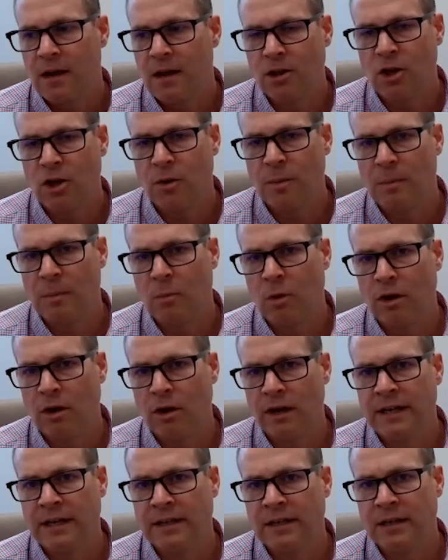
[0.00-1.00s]
a little bit
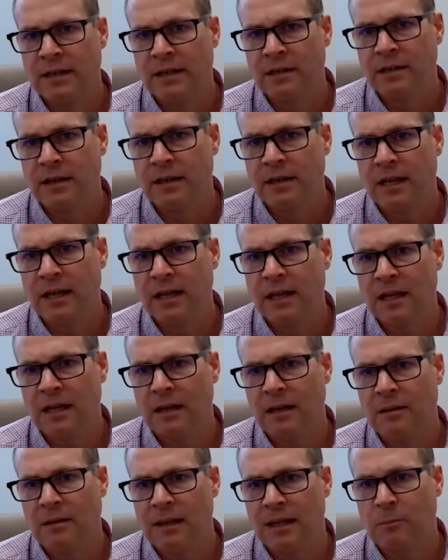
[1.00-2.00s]
more in
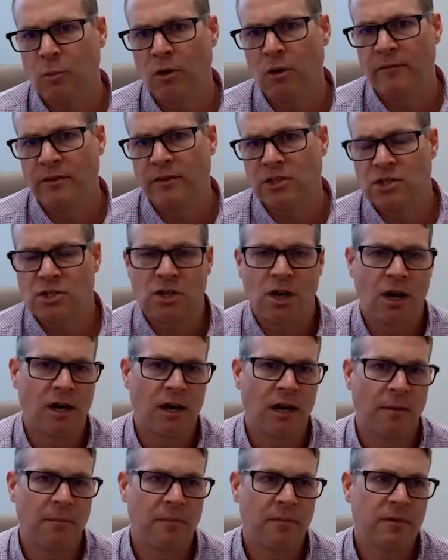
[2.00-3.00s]
the more of a
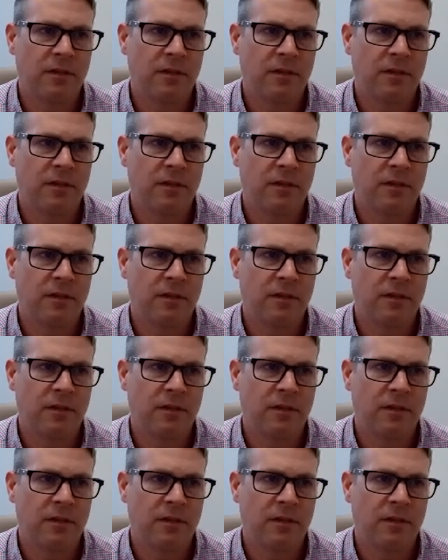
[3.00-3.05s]
startup.